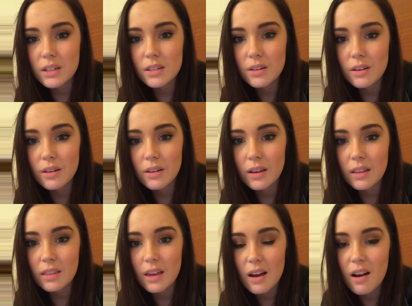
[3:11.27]
So
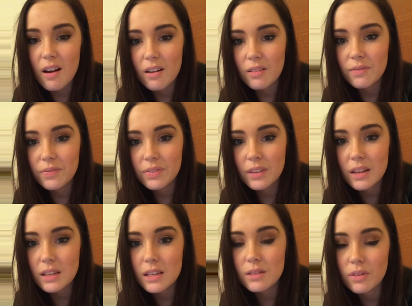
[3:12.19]

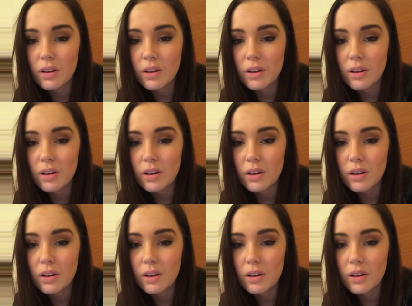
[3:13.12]
it is